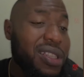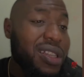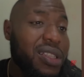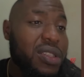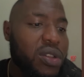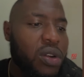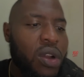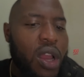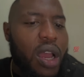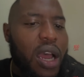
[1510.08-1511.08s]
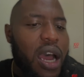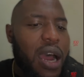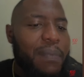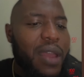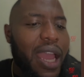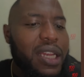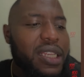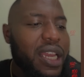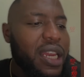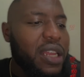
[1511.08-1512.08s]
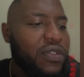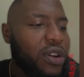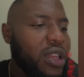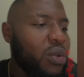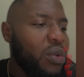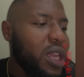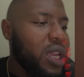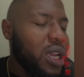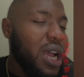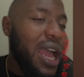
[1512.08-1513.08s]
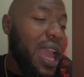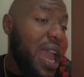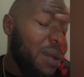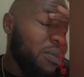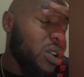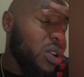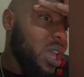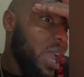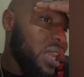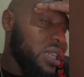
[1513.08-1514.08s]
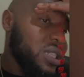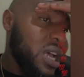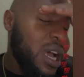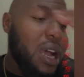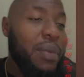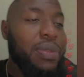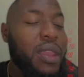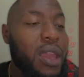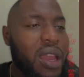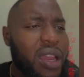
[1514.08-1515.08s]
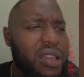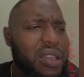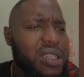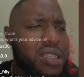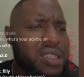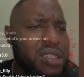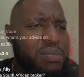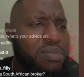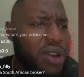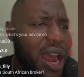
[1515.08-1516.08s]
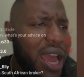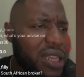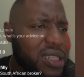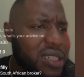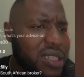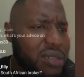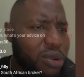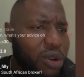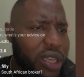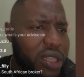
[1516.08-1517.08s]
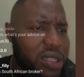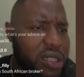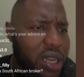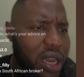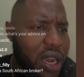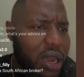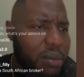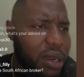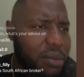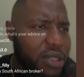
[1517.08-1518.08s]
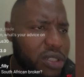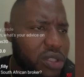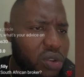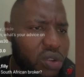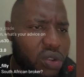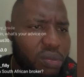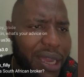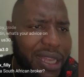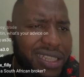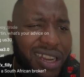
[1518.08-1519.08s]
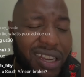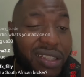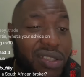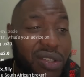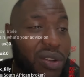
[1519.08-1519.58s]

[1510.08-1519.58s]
US 30. So ideally for the week, I am looking at this price point. Let me just show you my target.